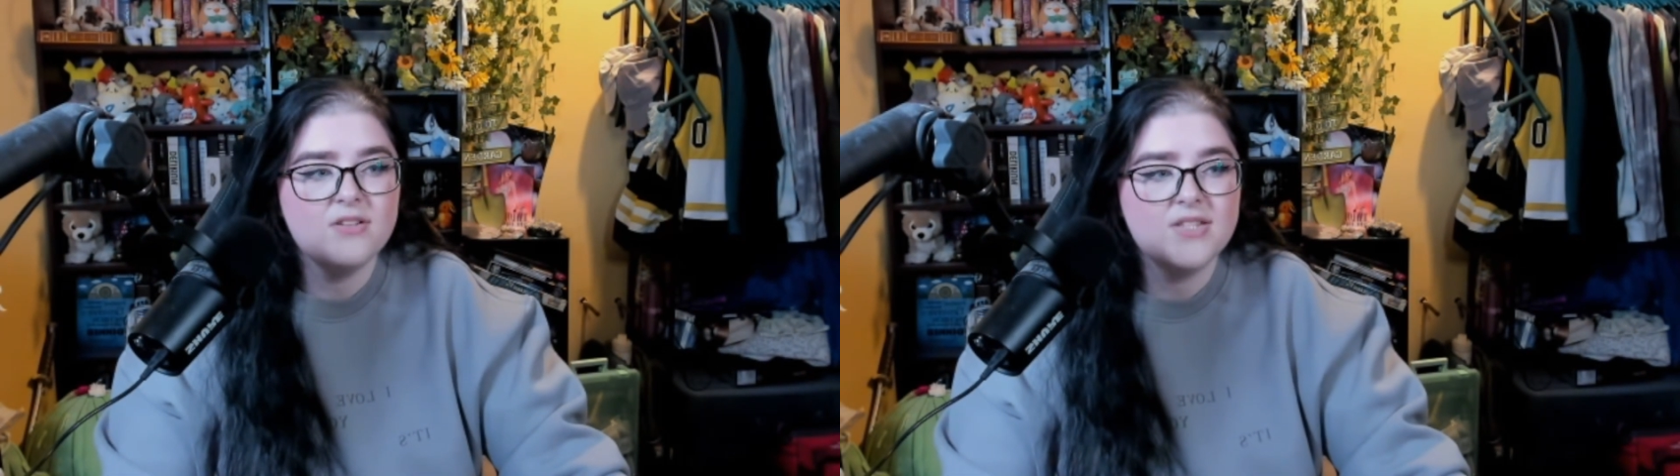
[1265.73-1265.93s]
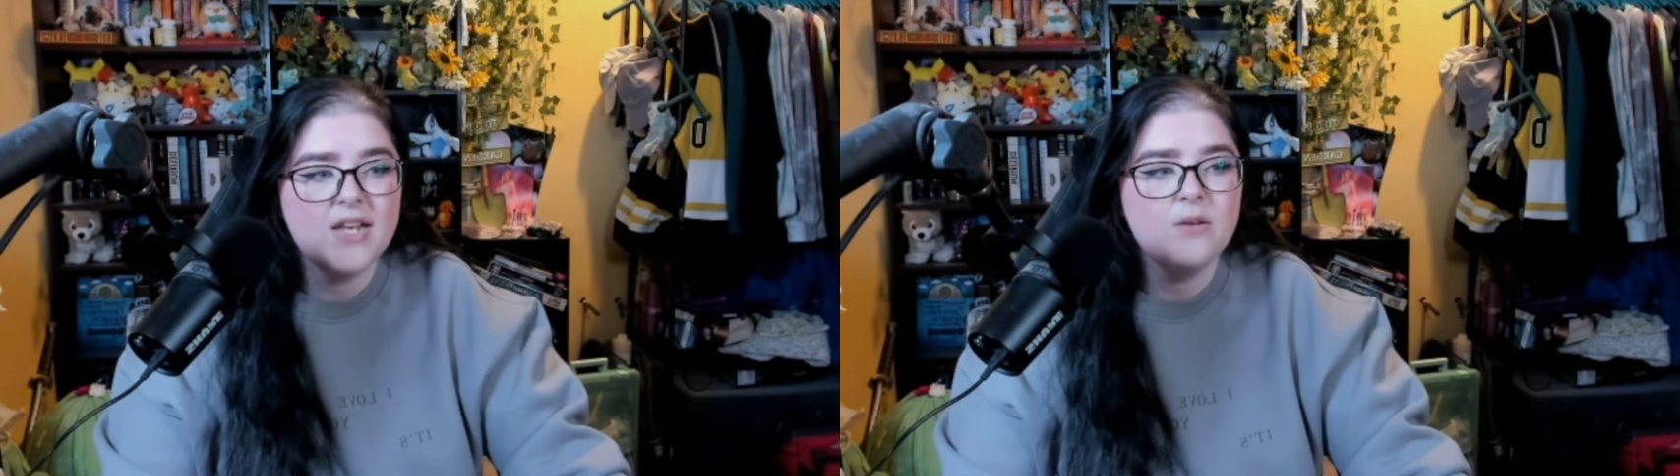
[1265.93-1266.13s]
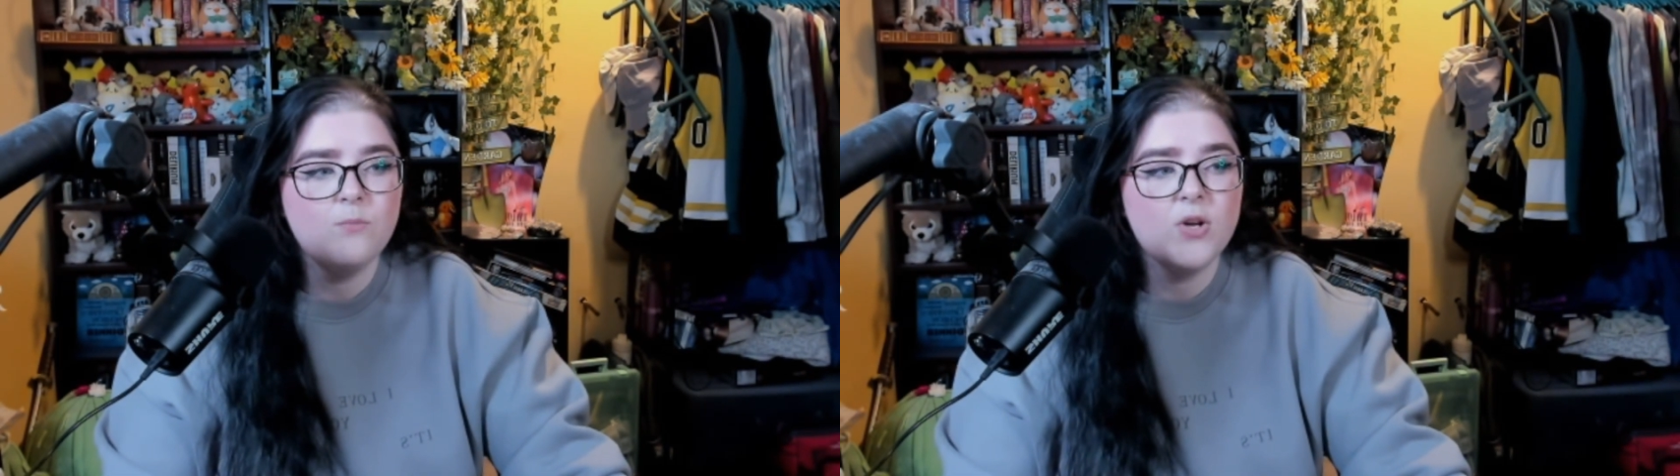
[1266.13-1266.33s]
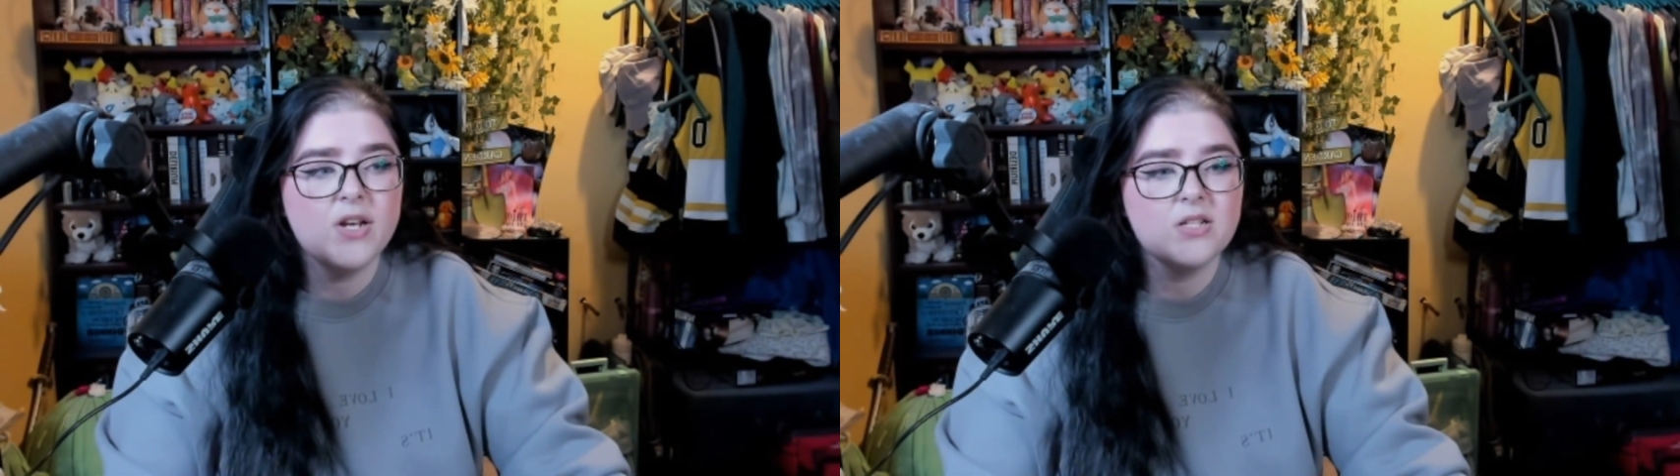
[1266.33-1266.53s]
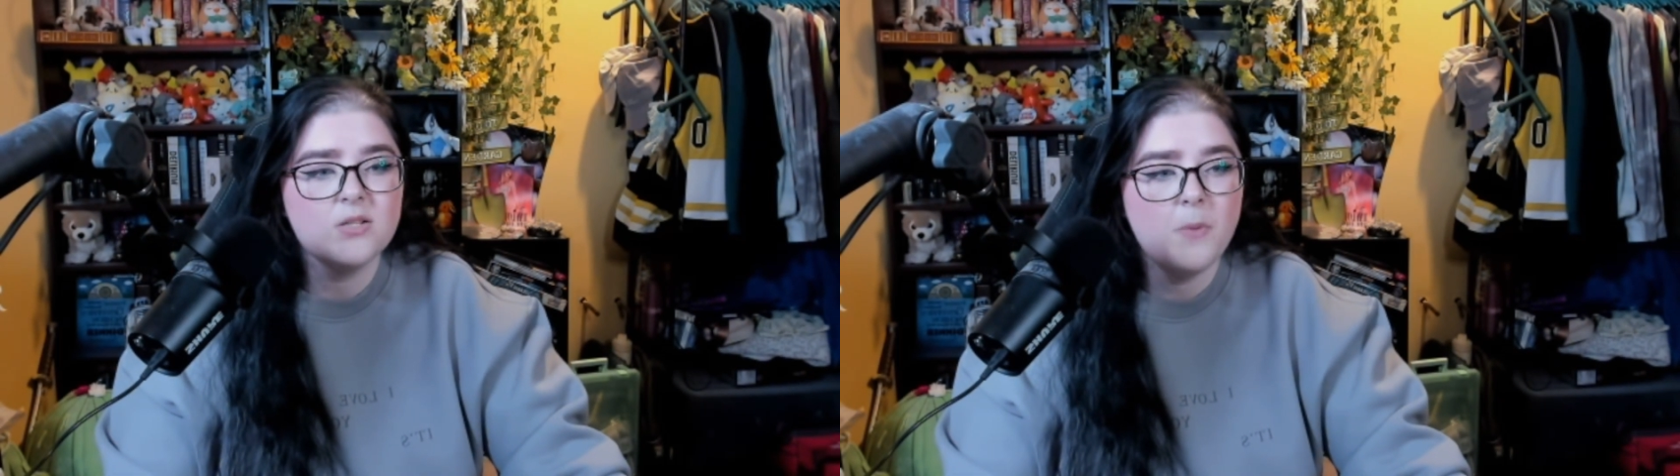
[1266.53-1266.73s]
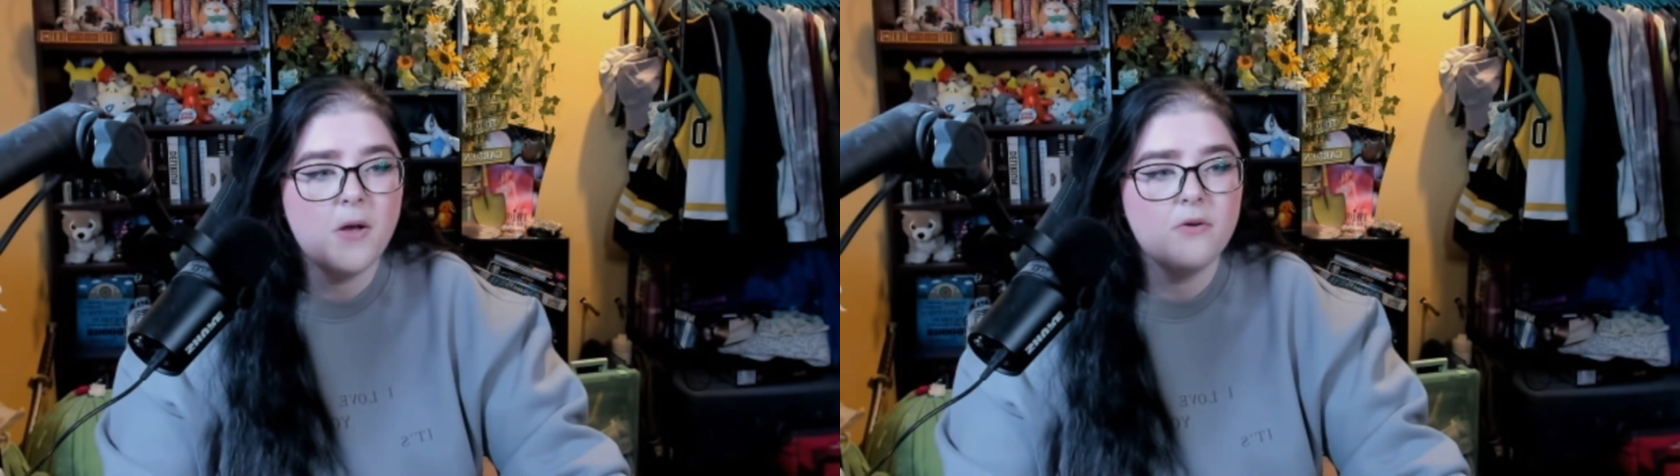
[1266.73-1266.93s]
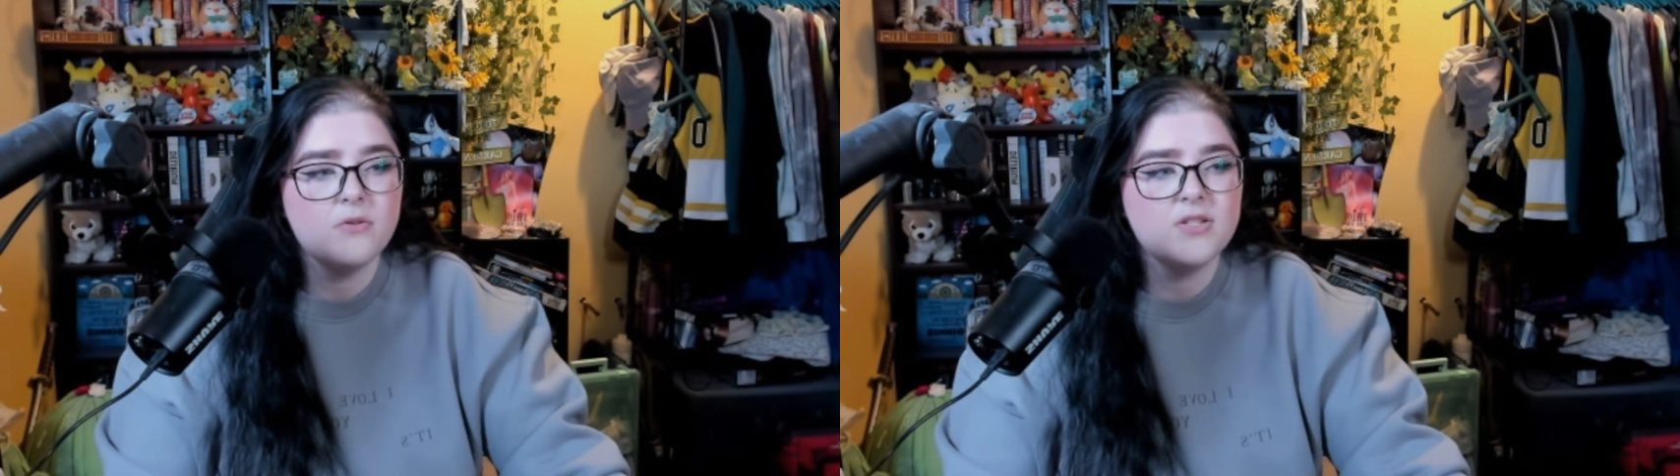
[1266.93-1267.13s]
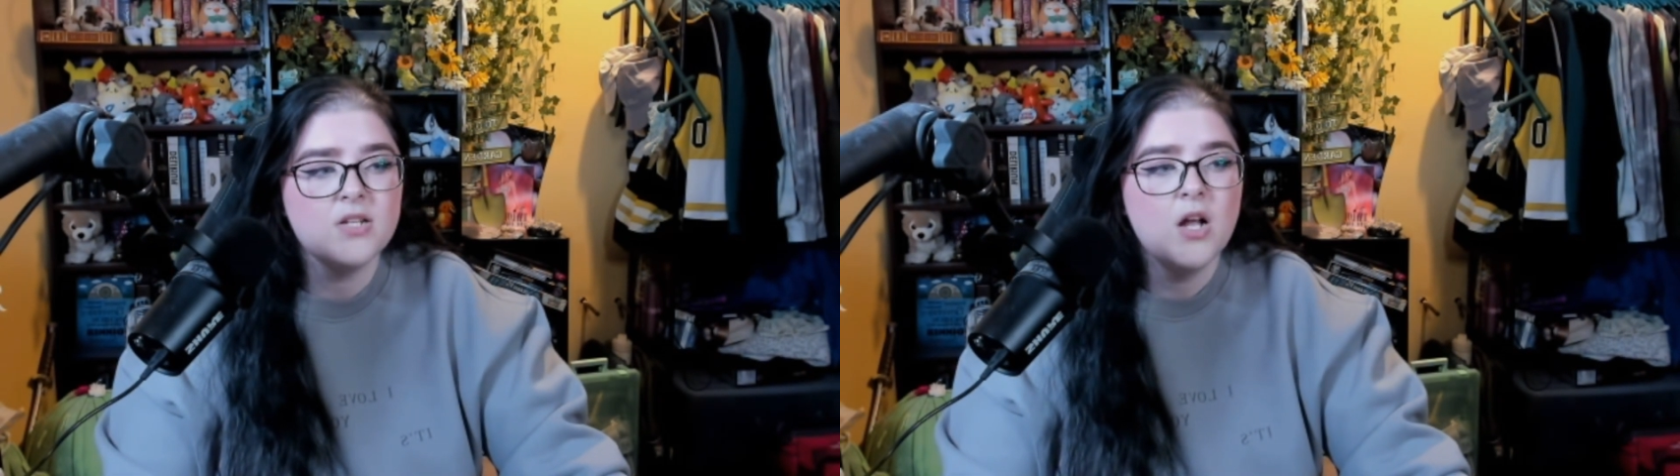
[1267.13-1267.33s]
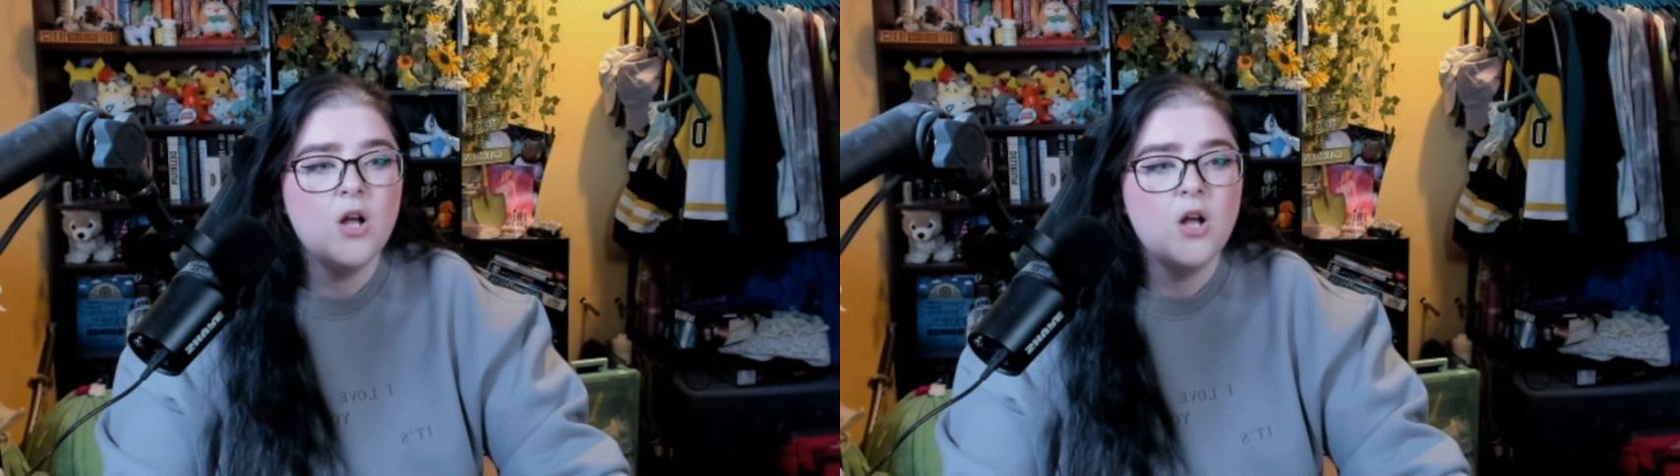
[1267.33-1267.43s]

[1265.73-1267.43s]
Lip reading: Xaden will get exposed,